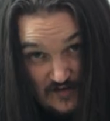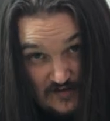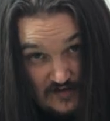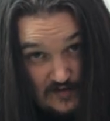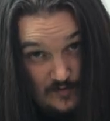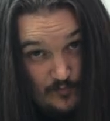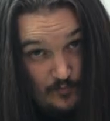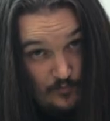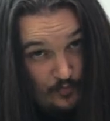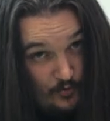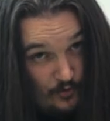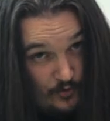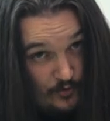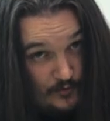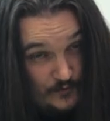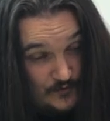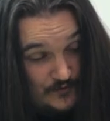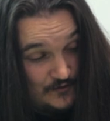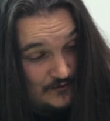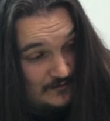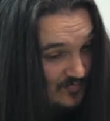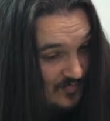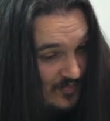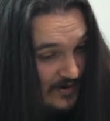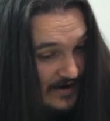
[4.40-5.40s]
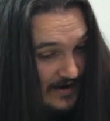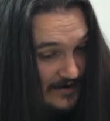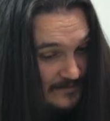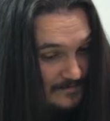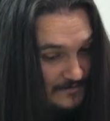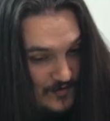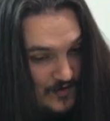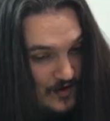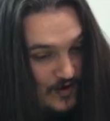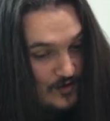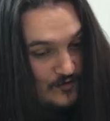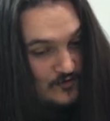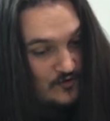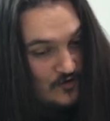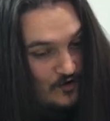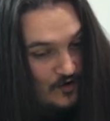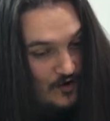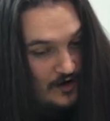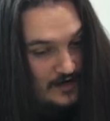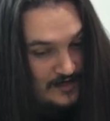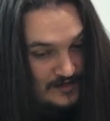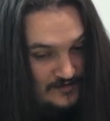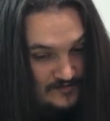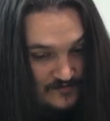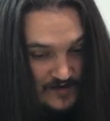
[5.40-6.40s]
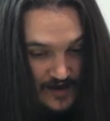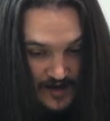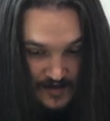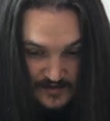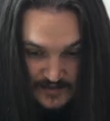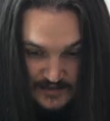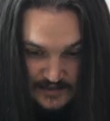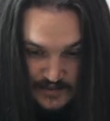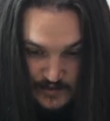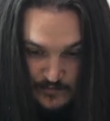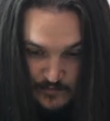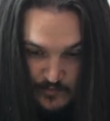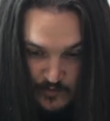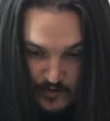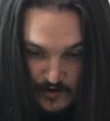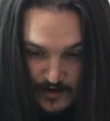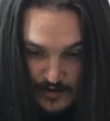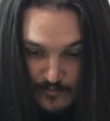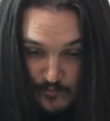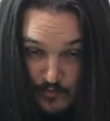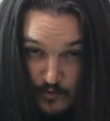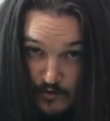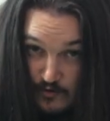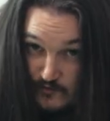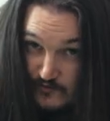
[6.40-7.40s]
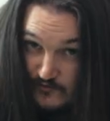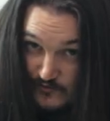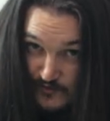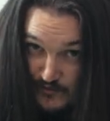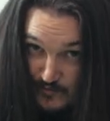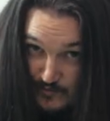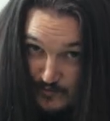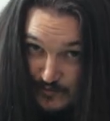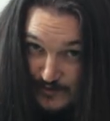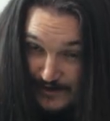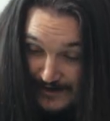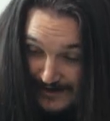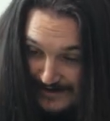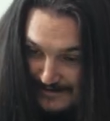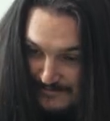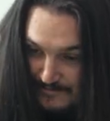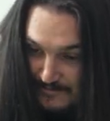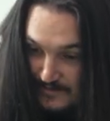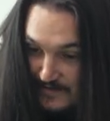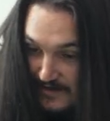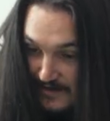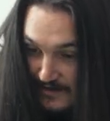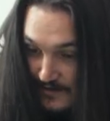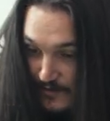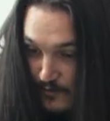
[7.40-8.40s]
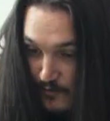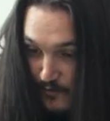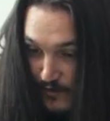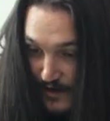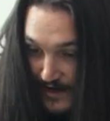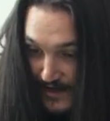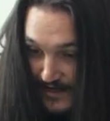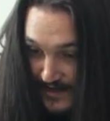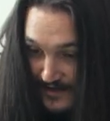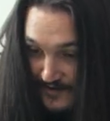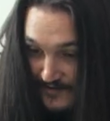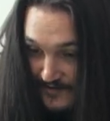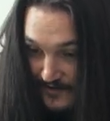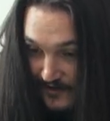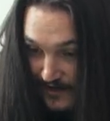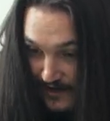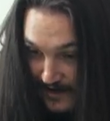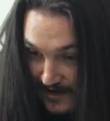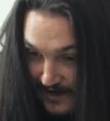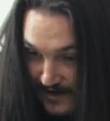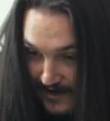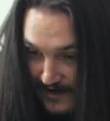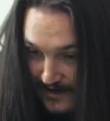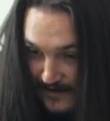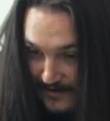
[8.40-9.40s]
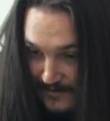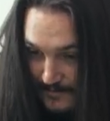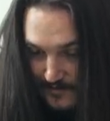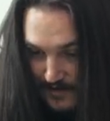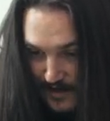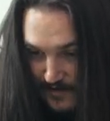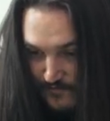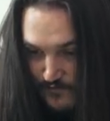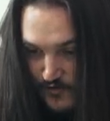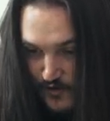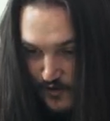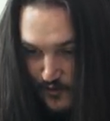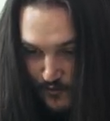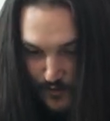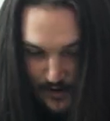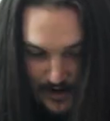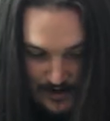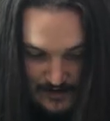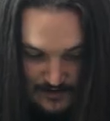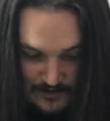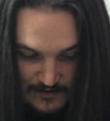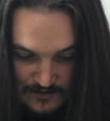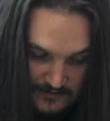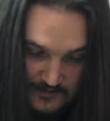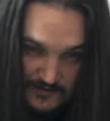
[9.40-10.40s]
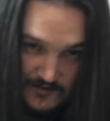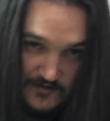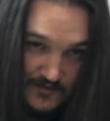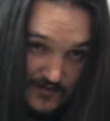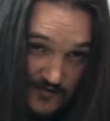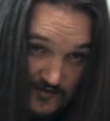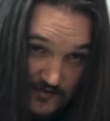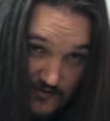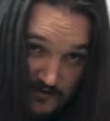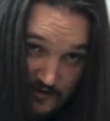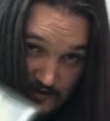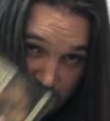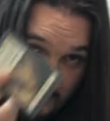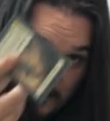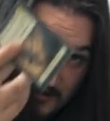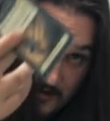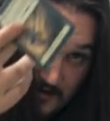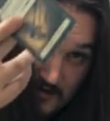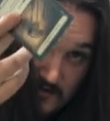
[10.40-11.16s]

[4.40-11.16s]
isn't brute, but I was kind of tested by Bronson Blood, where he's like, hey, have you read Sledge